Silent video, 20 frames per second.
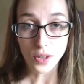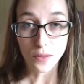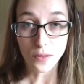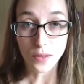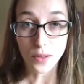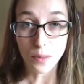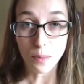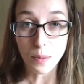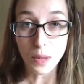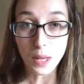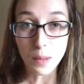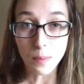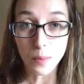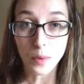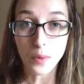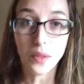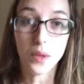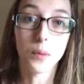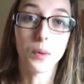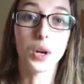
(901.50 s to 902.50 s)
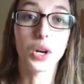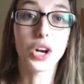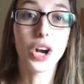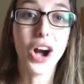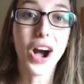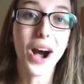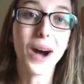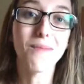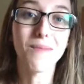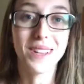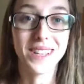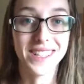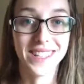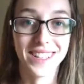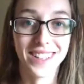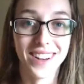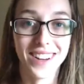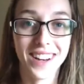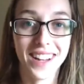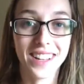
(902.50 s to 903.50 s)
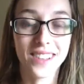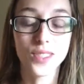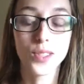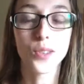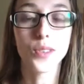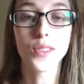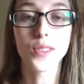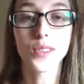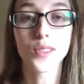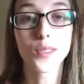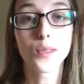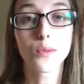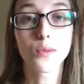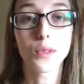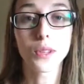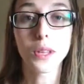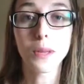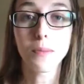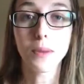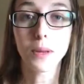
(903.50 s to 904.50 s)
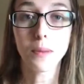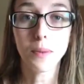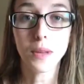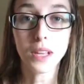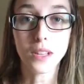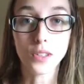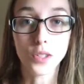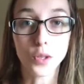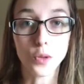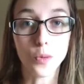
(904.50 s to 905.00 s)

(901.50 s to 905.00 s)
of the people that were commenting on it. So this is a really big piece.